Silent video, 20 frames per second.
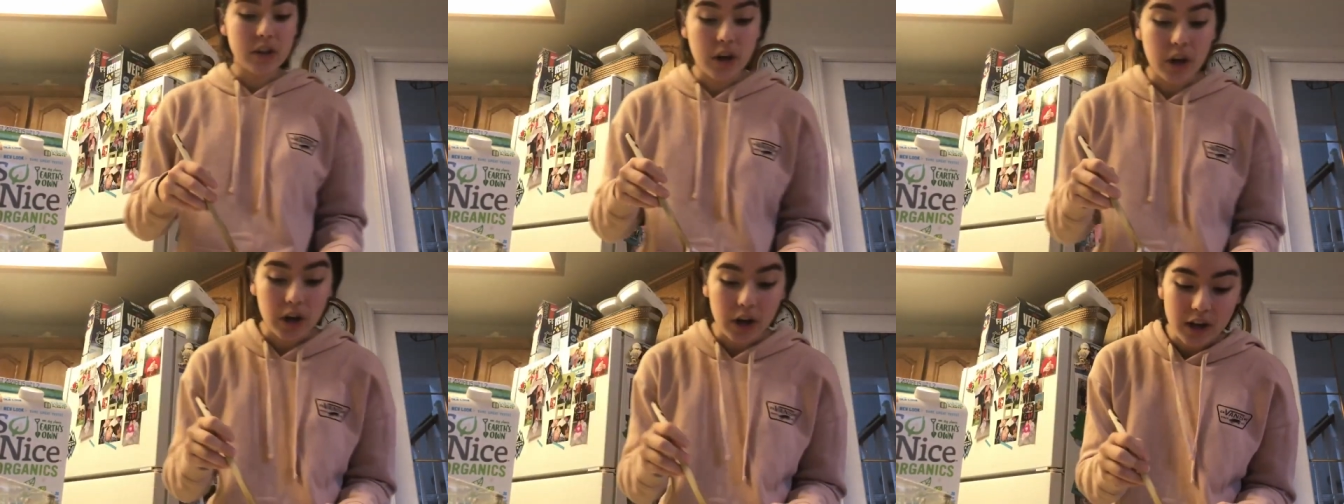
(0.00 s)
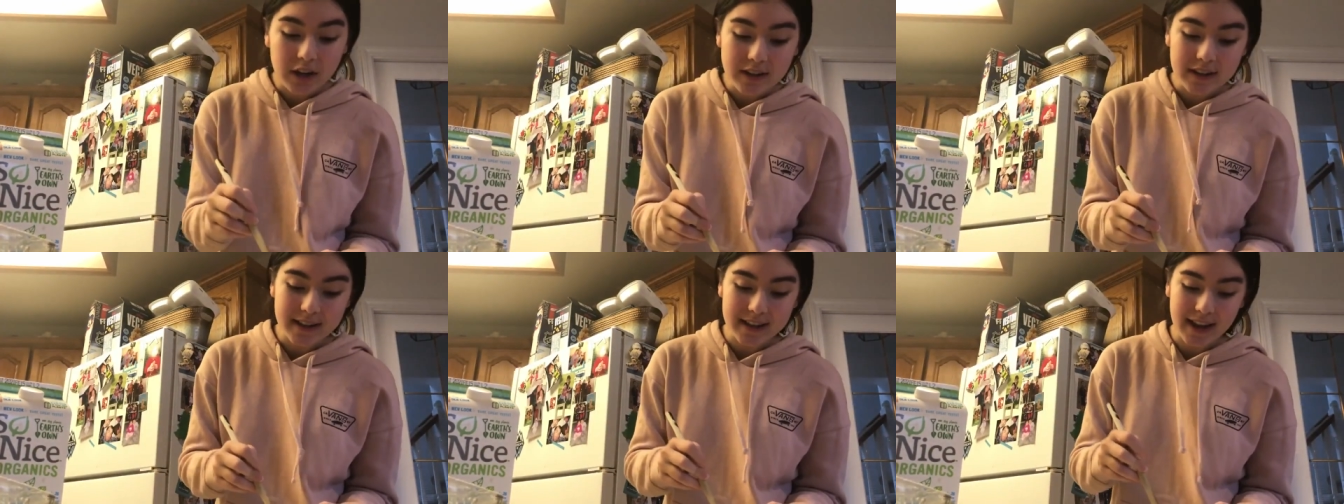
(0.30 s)

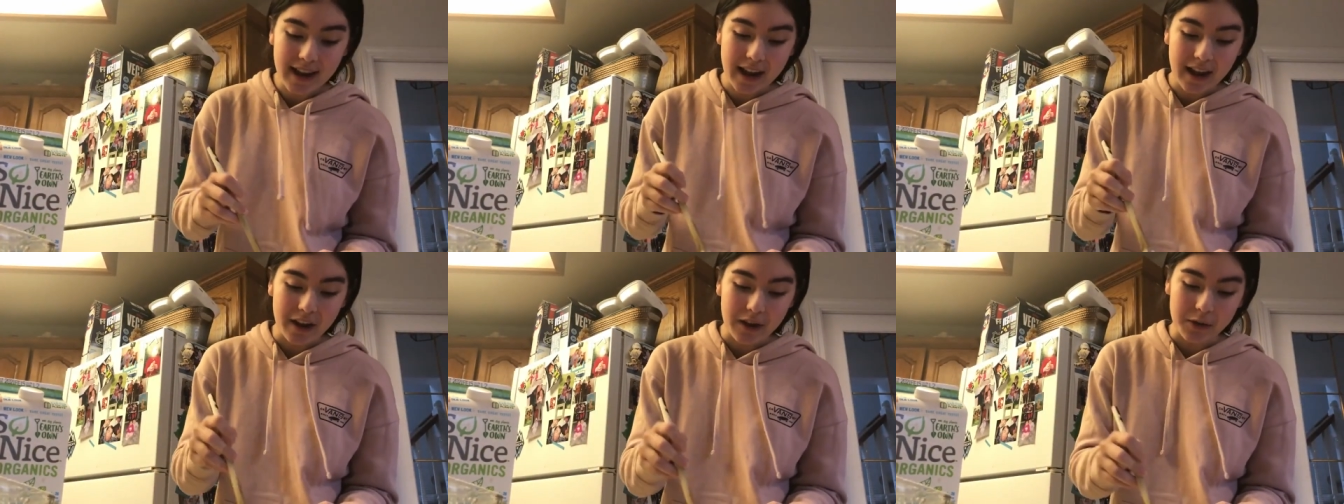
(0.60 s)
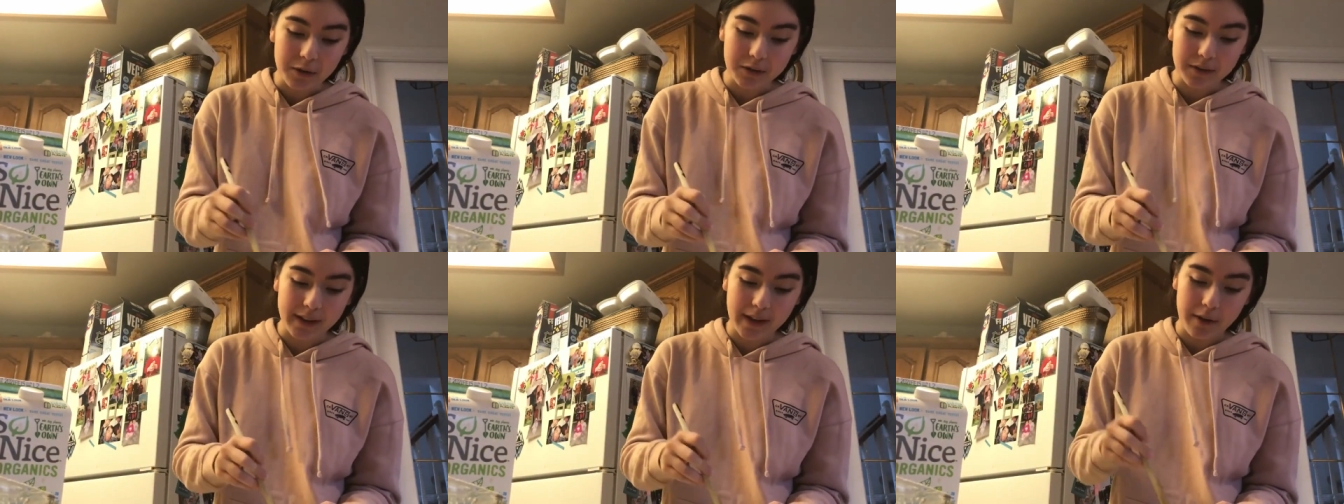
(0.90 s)
Turns
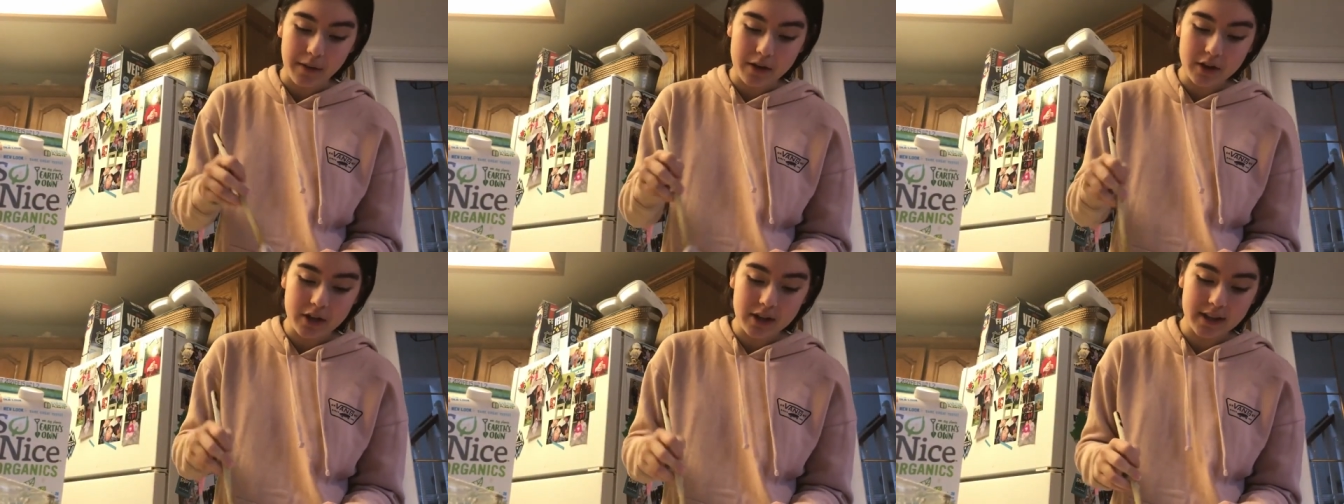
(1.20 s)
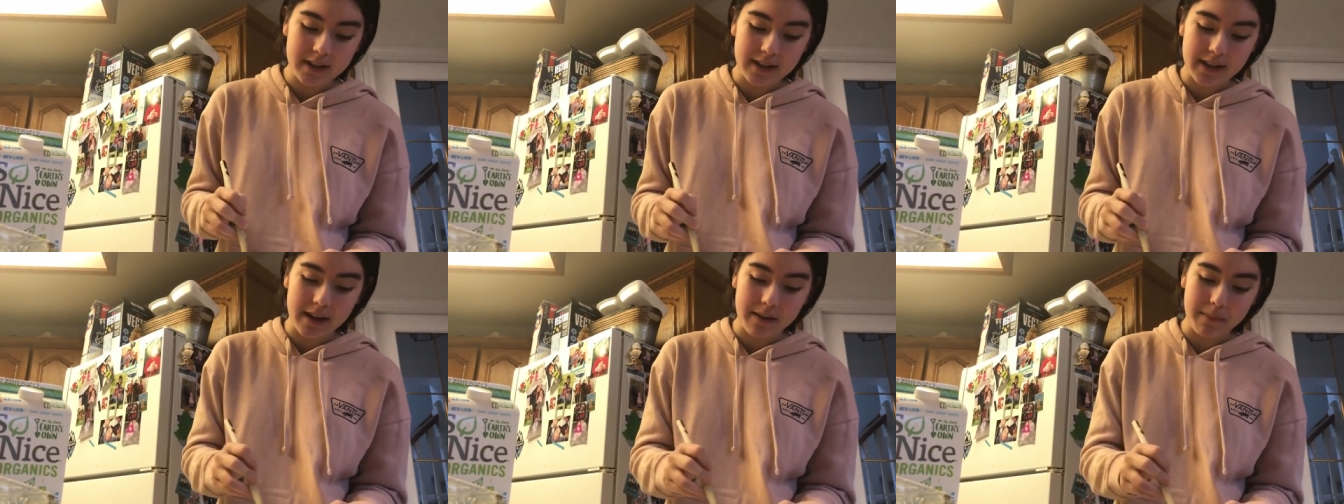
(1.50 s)
out they were
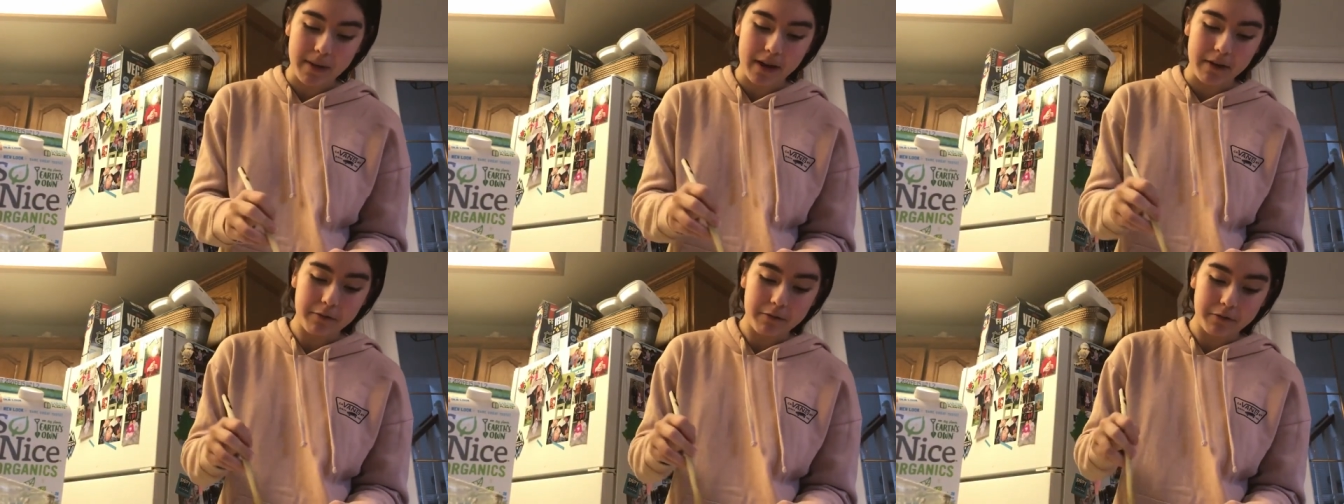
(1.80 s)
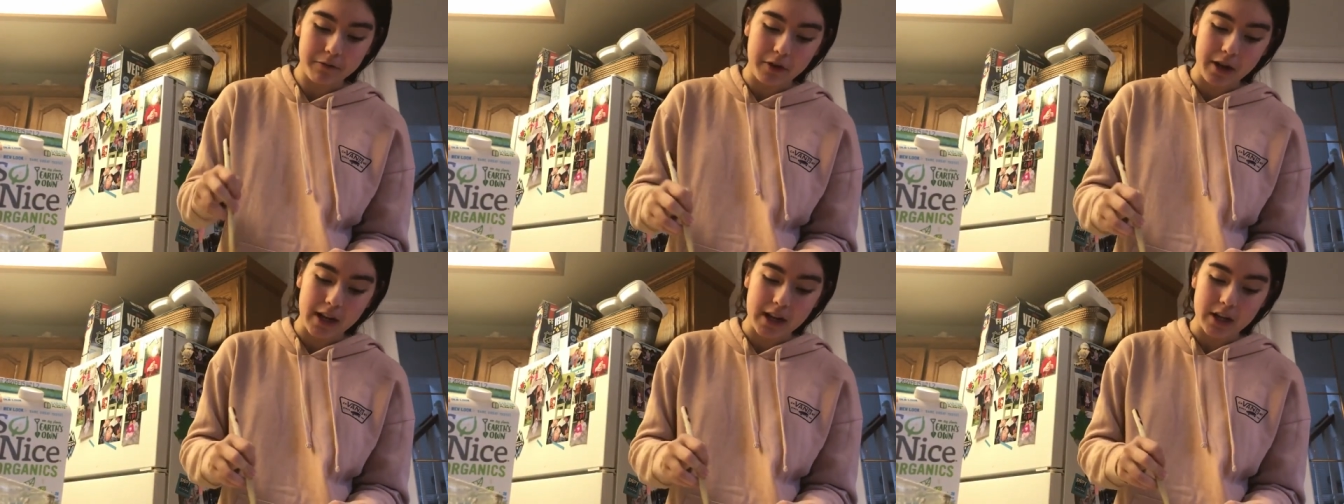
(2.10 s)
just in my
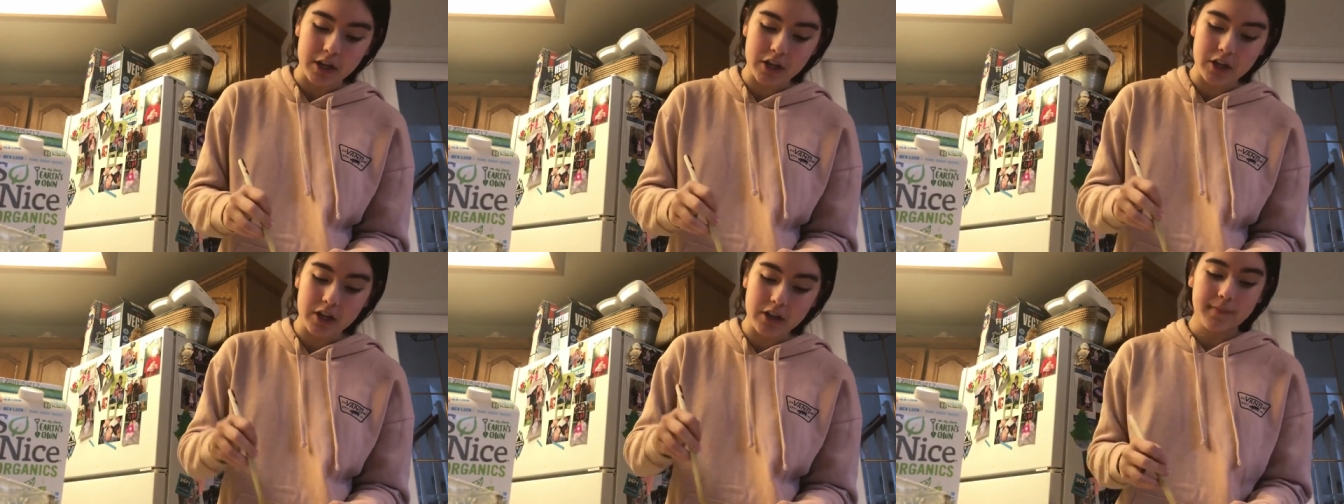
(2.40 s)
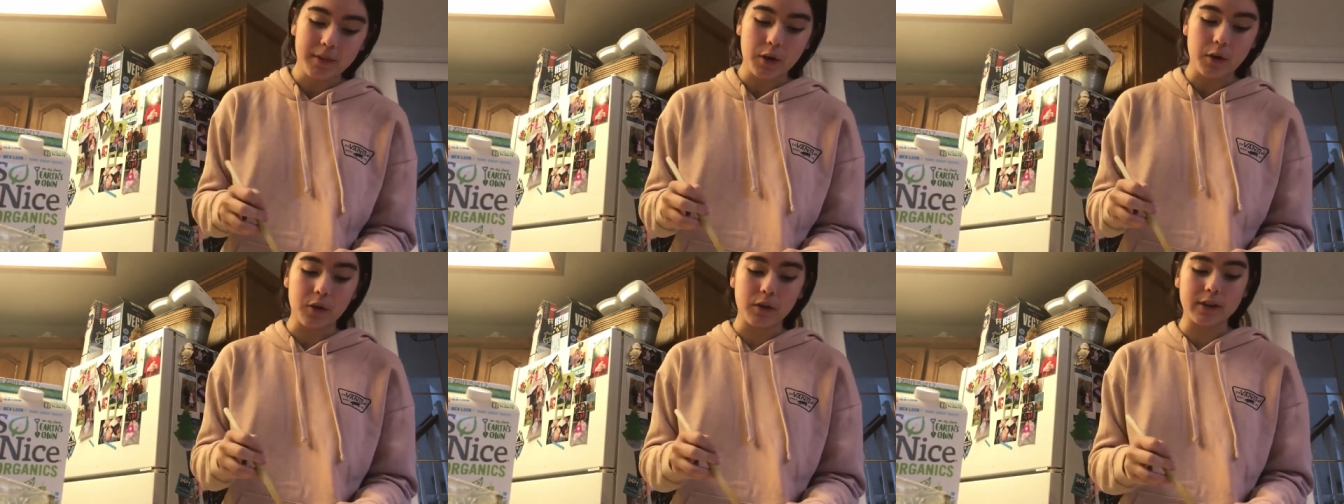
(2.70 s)
fridge
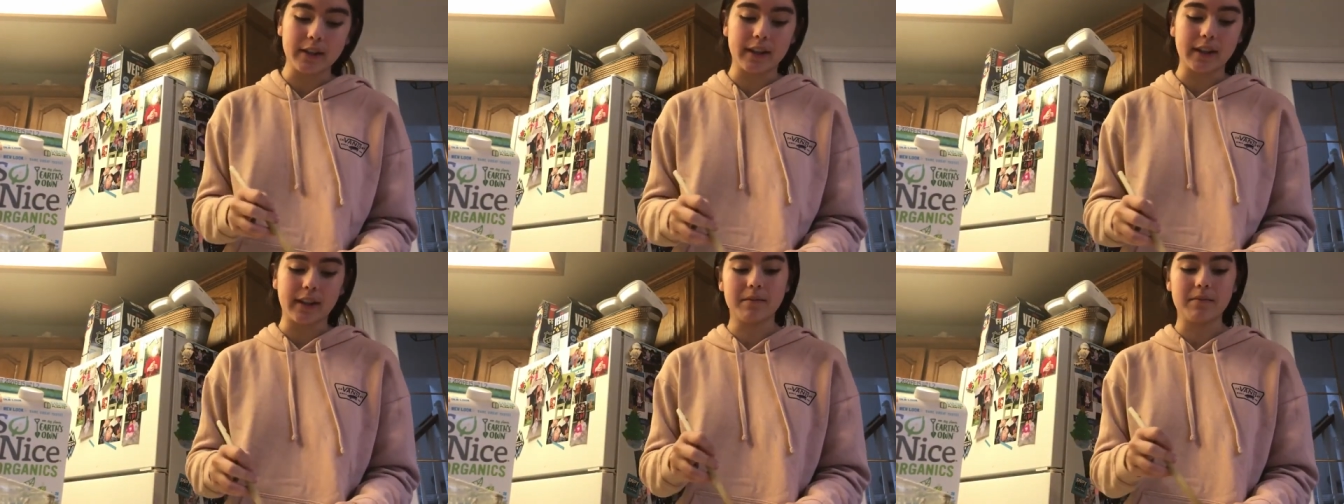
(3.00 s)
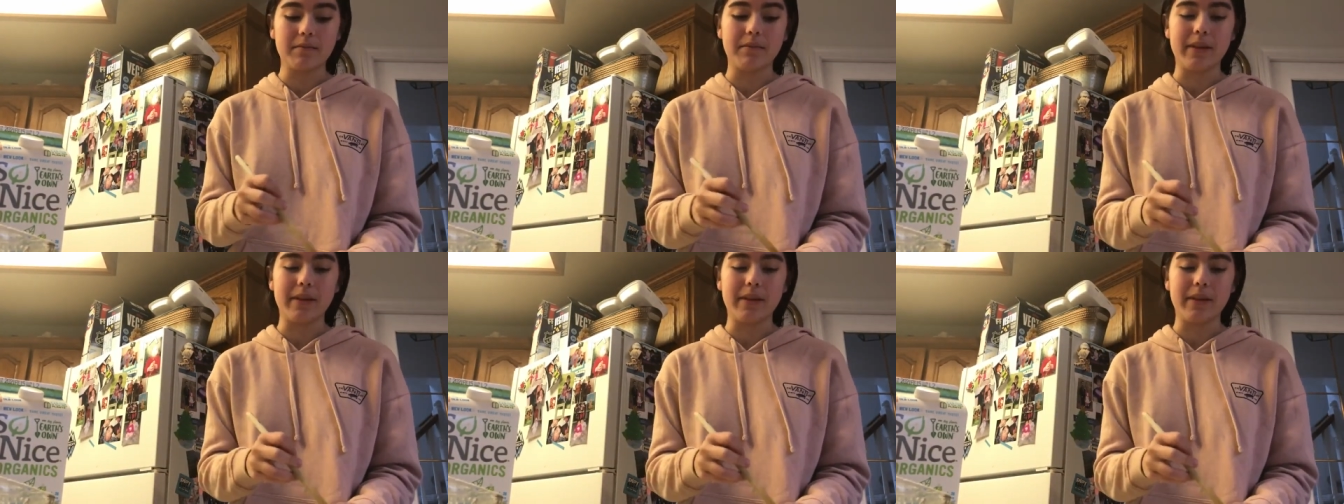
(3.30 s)
holding